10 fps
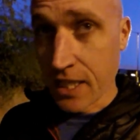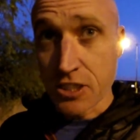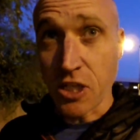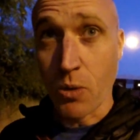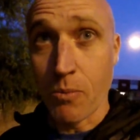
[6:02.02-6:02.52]

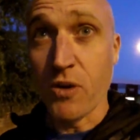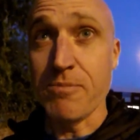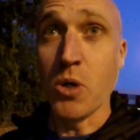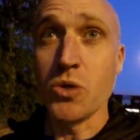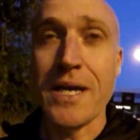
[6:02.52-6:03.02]
So we've
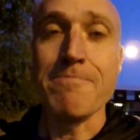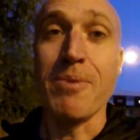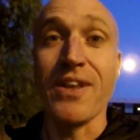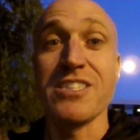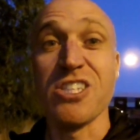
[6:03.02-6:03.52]
pulled in,
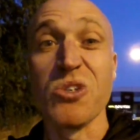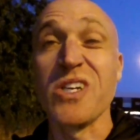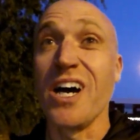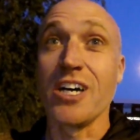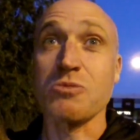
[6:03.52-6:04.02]
but there's two
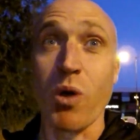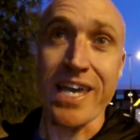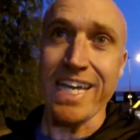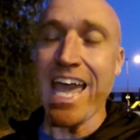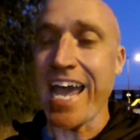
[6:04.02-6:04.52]
cars
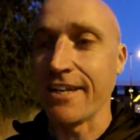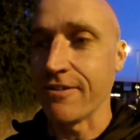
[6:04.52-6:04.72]
waiting ahead of